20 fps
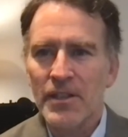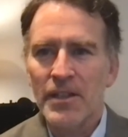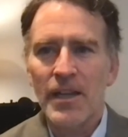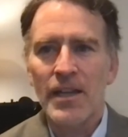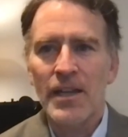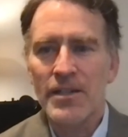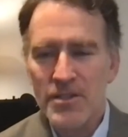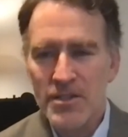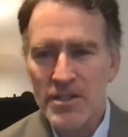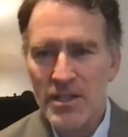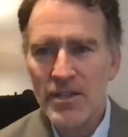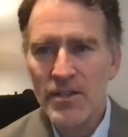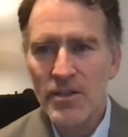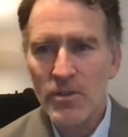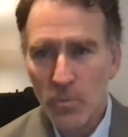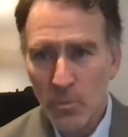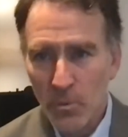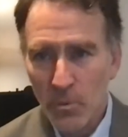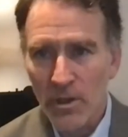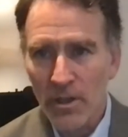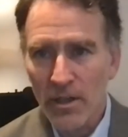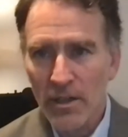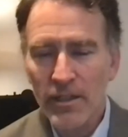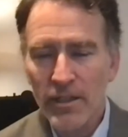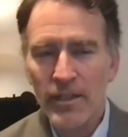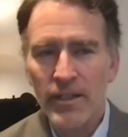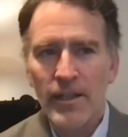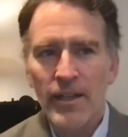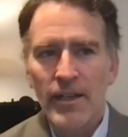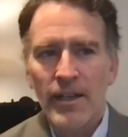It didn't work,
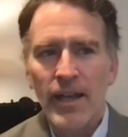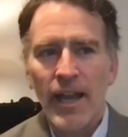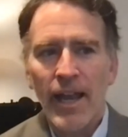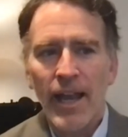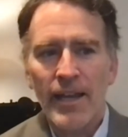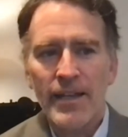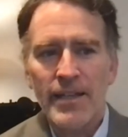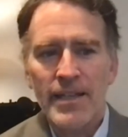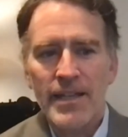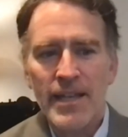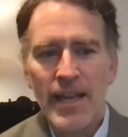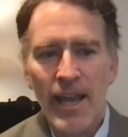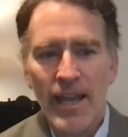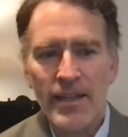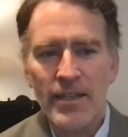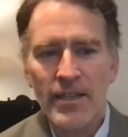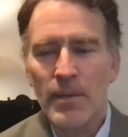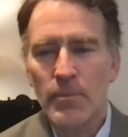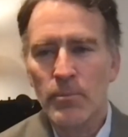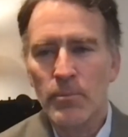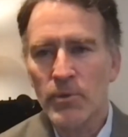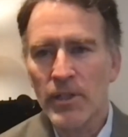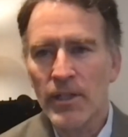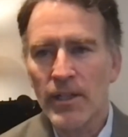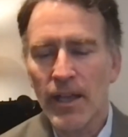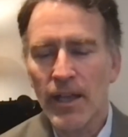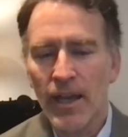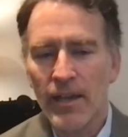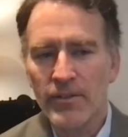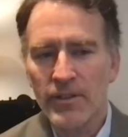and he ended up
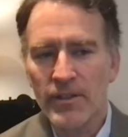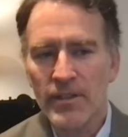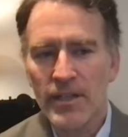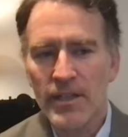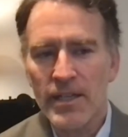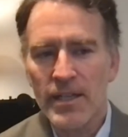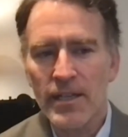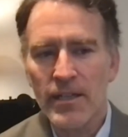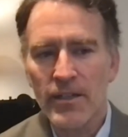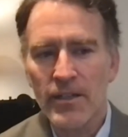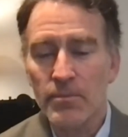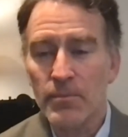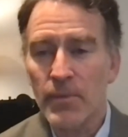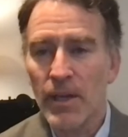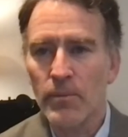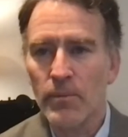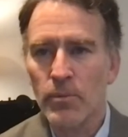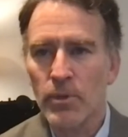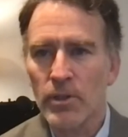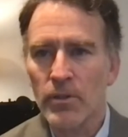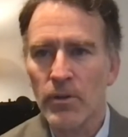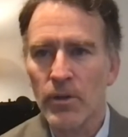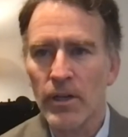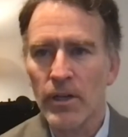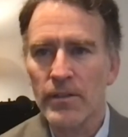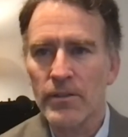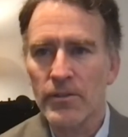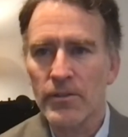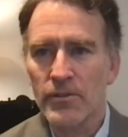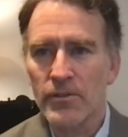realizing that he and his men were
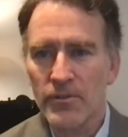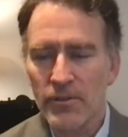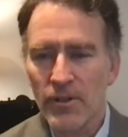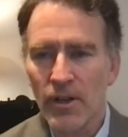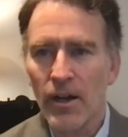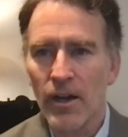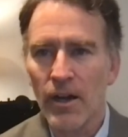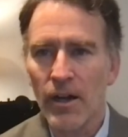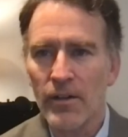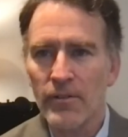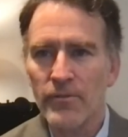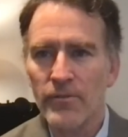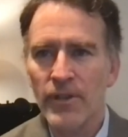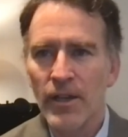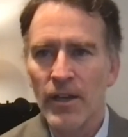going to starve